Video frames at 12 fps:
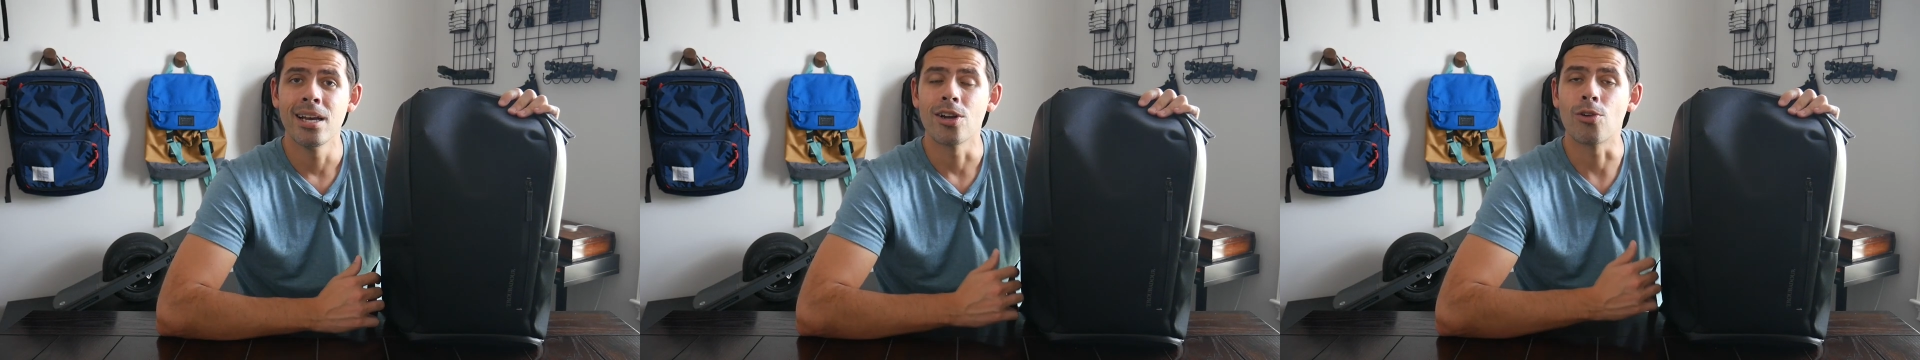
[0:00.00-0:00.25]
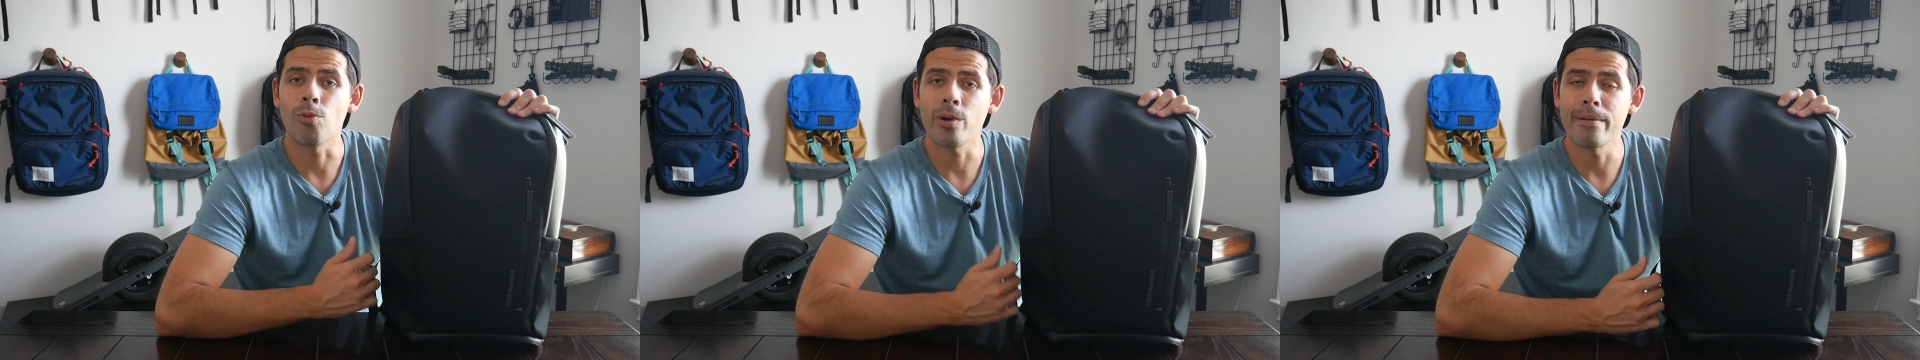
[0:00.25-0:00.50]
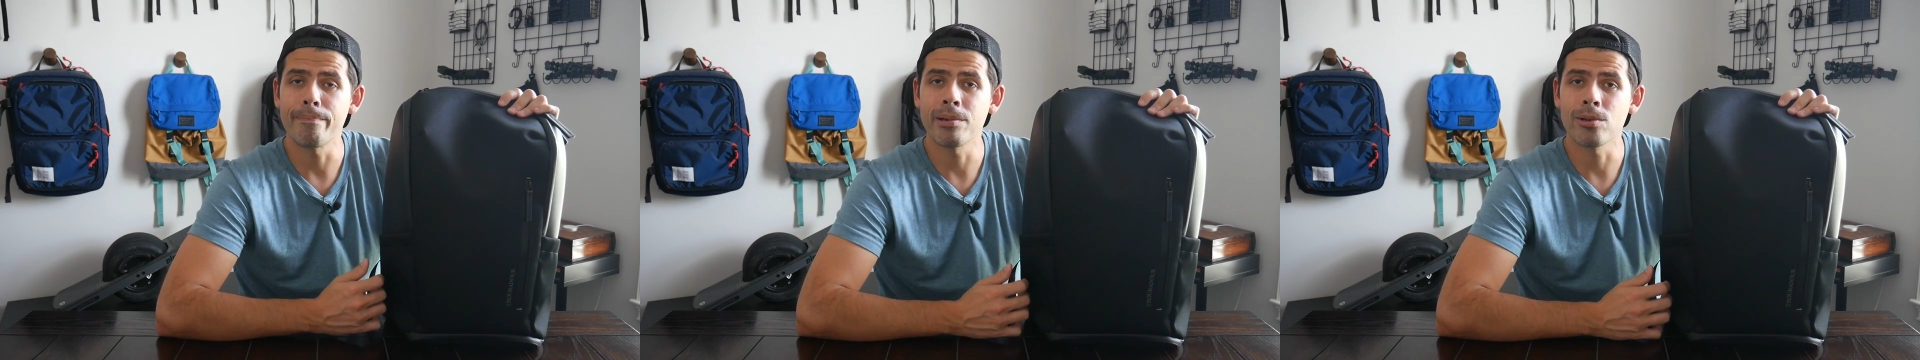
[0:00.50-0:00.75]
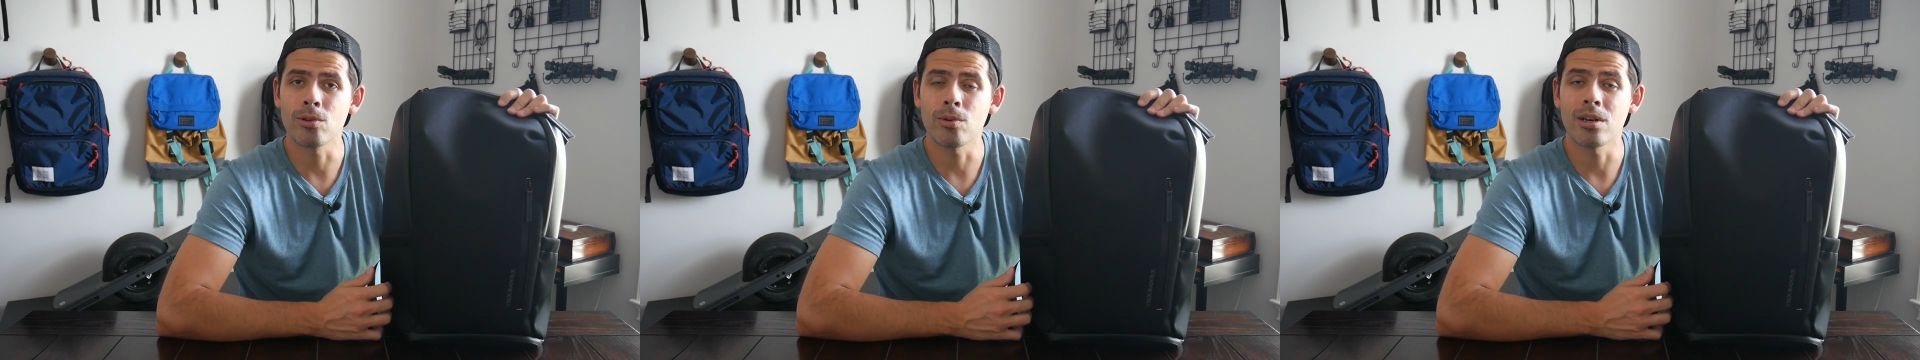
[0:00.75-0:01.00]
great
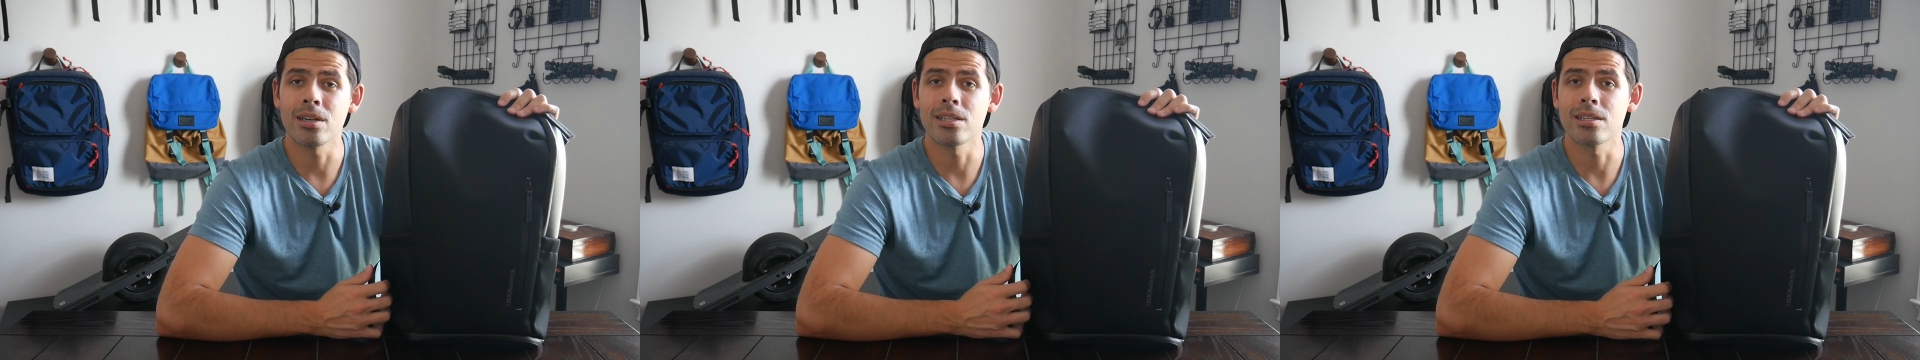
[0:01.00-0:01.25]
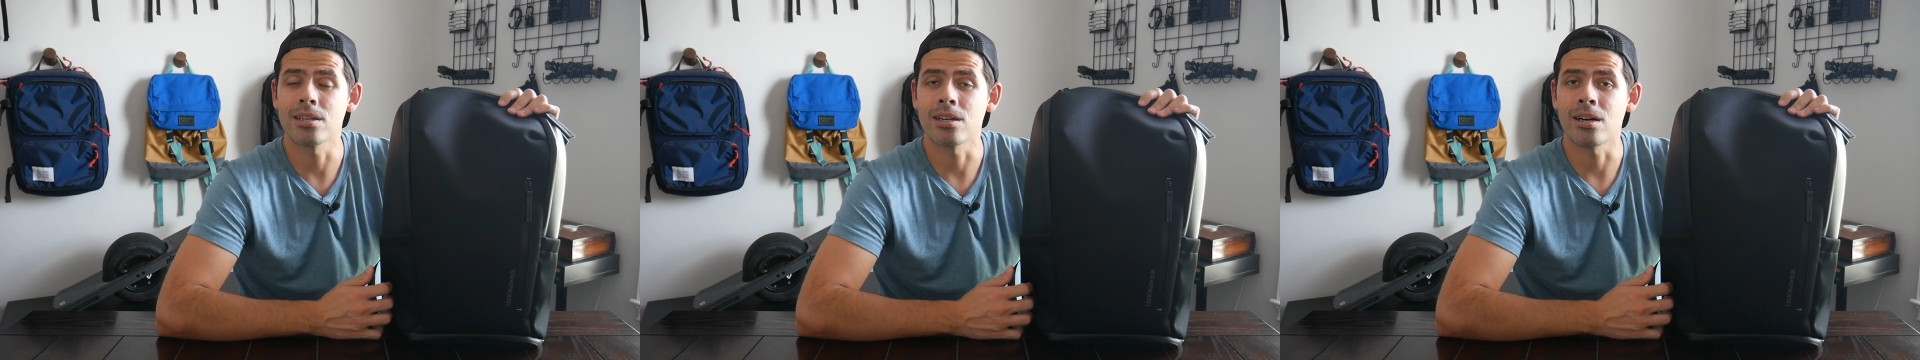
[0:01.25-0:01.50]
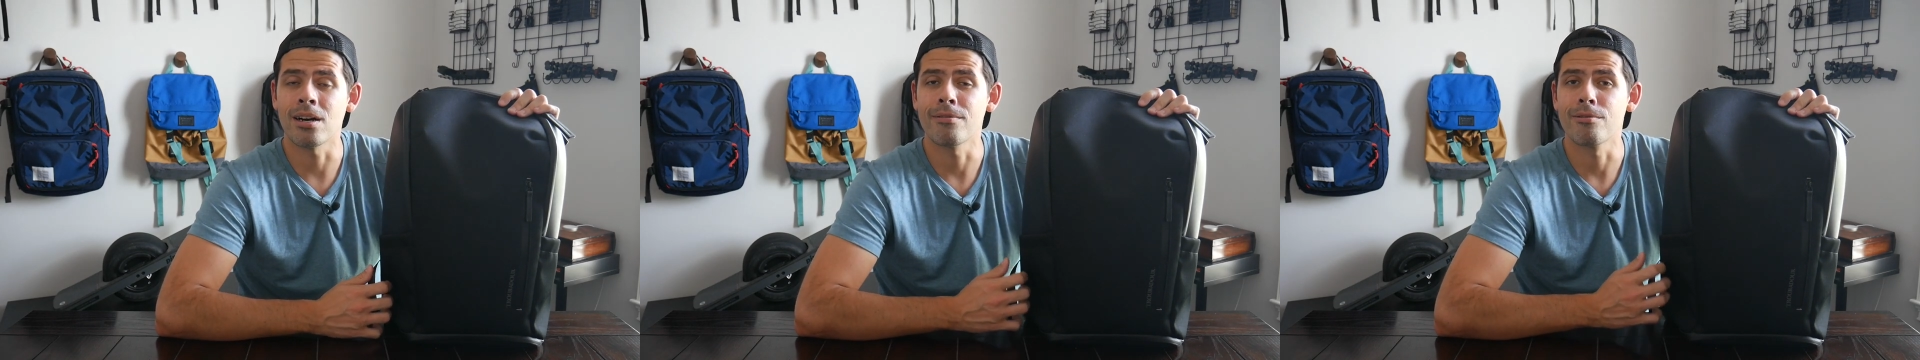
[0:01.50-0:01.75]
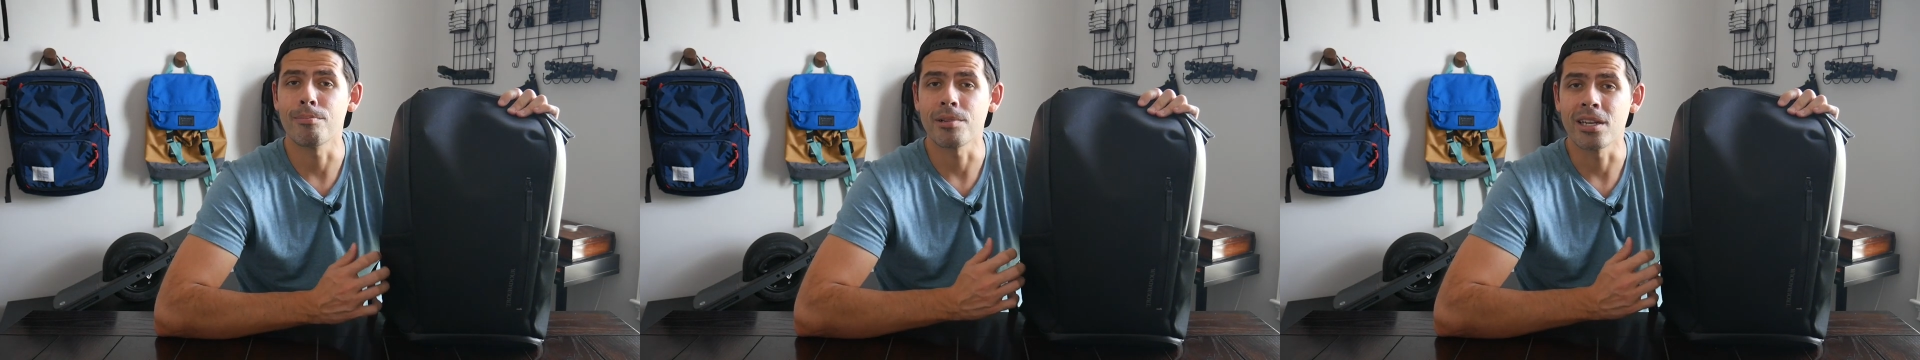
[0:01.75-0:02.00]
build quality that's gonna
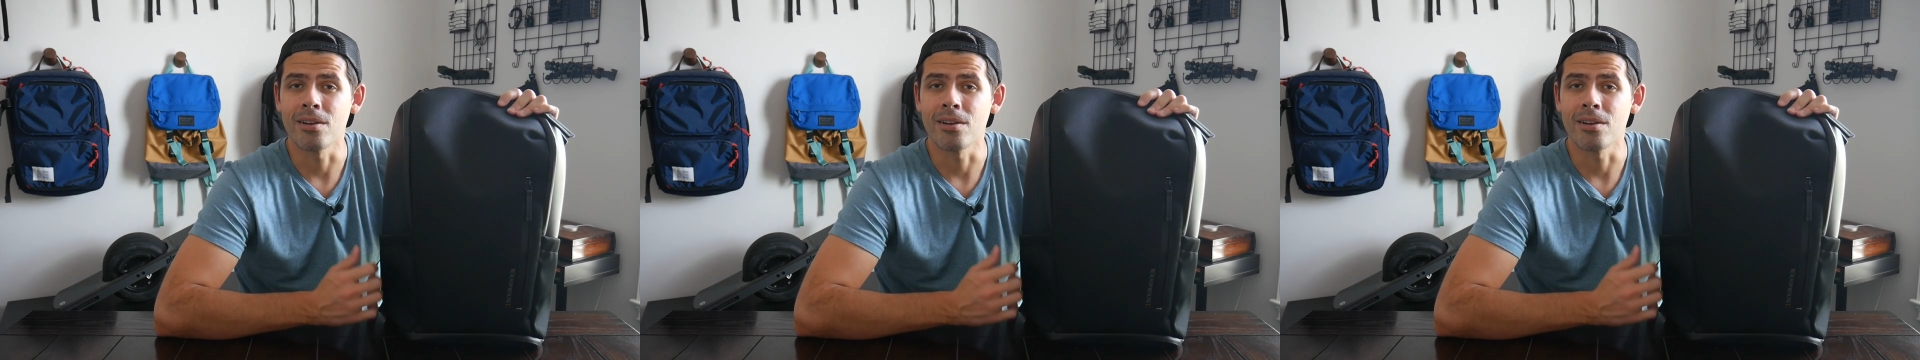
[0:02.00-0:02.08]
offer plenty